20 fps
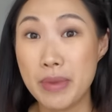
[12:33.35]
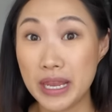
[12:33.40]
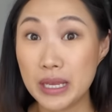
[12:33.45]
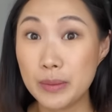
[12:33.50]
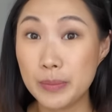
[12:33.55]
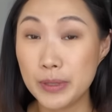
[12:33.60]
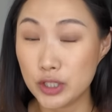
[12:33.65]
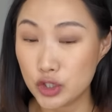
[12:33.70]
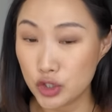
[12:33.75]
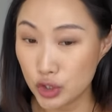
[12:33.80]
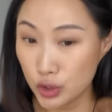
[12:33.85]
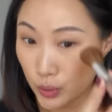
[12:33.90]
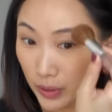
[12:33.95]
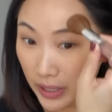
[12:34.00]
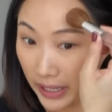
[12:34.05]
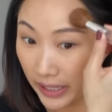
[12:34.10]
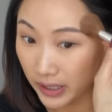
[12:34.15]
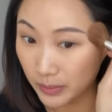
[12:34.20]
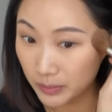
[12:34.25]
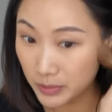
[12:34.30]
maybe 2
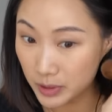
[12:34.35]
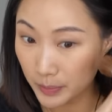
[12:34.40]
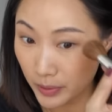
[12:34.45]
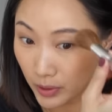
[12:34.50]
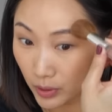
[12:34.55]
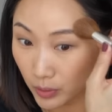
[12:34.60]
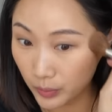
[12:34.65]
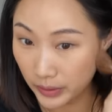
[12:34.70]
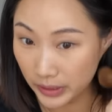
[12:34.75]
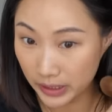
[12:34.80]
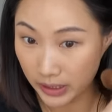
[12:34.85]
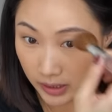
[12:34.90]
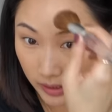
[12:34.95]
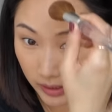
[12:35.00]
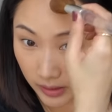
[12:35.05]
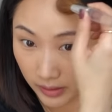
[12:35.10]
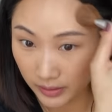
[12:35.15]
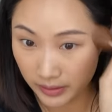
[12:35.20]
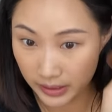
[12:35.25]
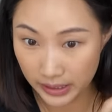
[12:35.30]
items per week
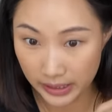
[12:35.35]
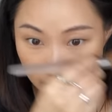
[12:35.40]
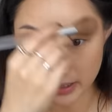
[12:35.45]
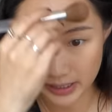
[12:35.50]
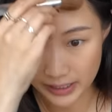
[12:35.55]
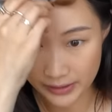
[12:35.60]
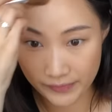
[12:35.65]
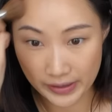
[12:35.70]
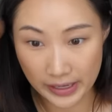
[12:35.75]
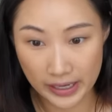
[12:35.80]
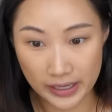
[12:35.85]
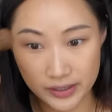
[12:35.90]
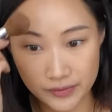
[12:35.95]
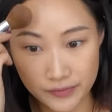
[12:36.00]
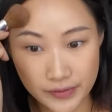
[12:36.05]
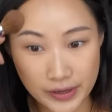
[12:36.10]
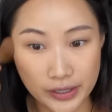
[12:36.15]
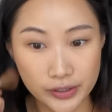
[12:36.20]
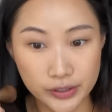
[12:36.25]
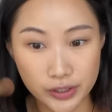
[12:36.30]
that have
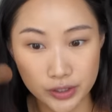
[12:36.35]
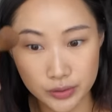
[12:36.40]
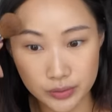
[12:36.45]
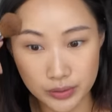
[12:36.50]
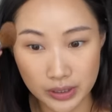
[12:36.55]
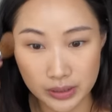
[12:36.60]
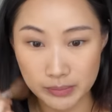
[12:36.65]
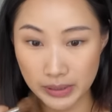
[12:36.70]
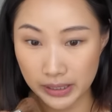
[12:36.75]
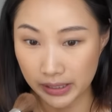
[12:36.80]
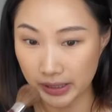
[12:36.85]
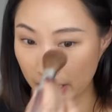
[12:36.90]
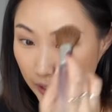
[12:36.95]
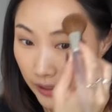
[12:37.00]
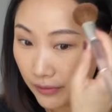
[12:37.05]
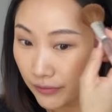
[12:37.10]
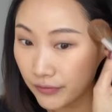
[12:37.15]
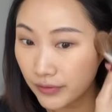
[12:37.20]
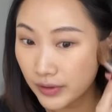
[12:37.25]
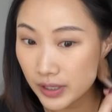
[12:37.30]
added value in my
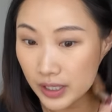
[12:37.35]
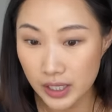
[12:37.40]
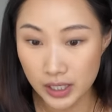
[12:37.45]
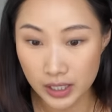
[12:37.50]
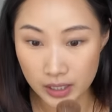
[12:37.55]
life.